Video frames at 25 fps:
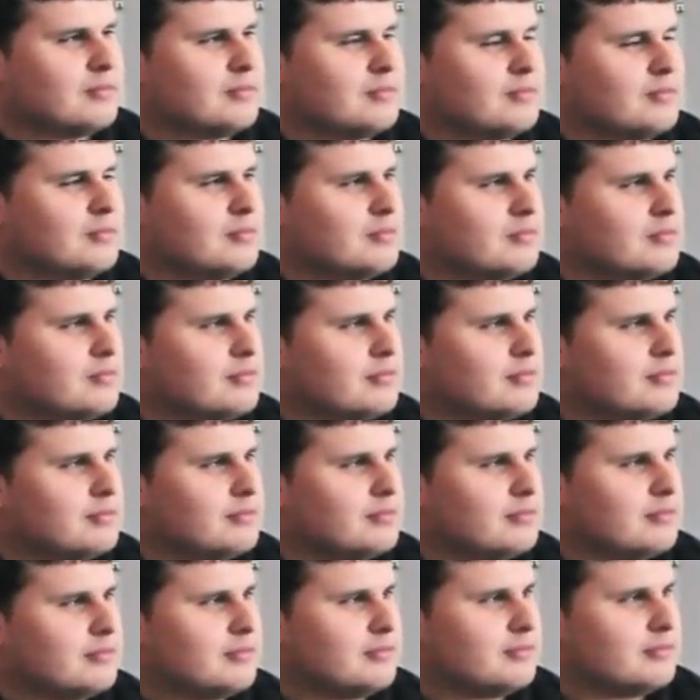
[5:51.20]

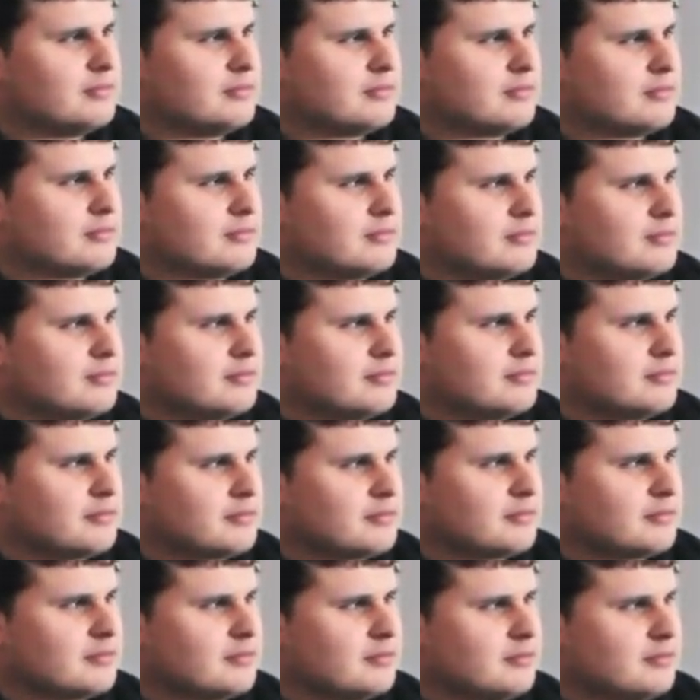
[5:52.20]

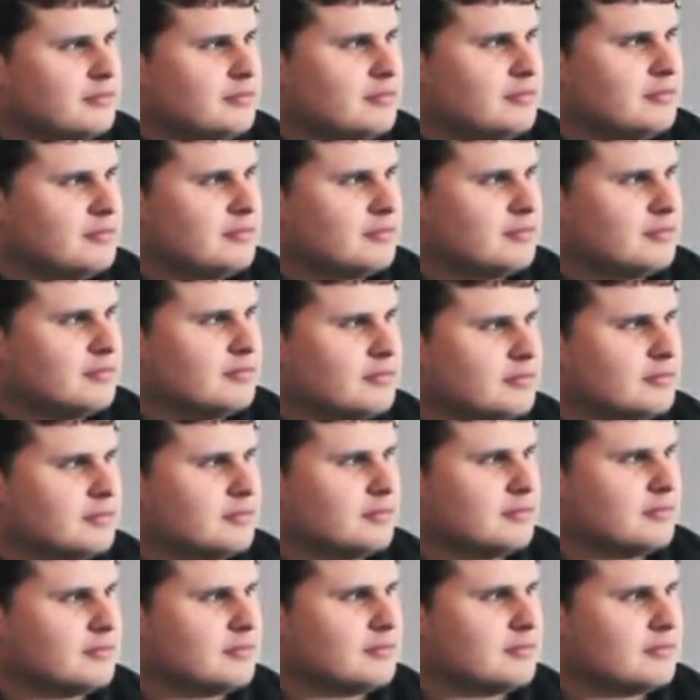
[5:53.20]

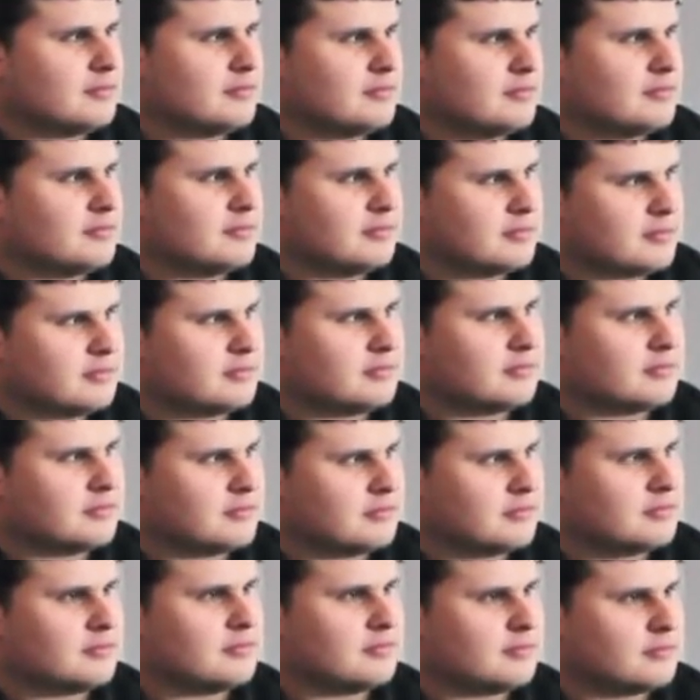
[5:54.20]

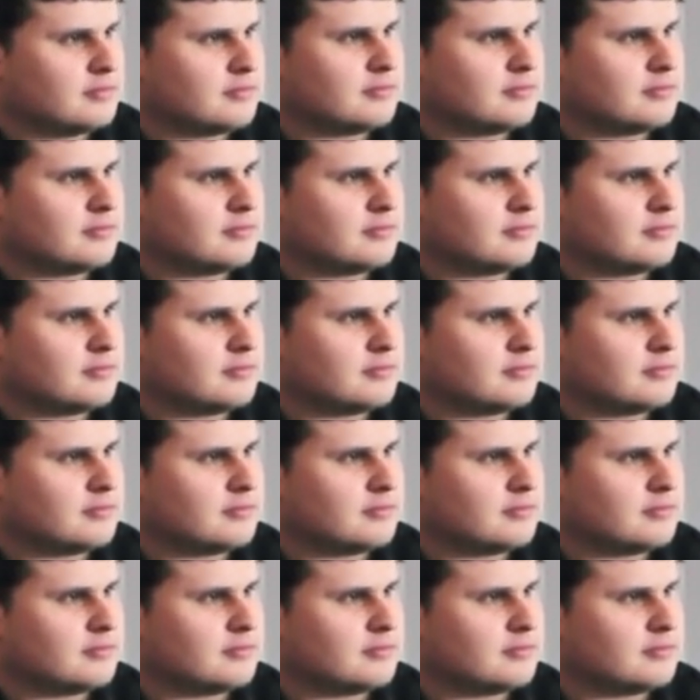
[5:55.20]
[no speech]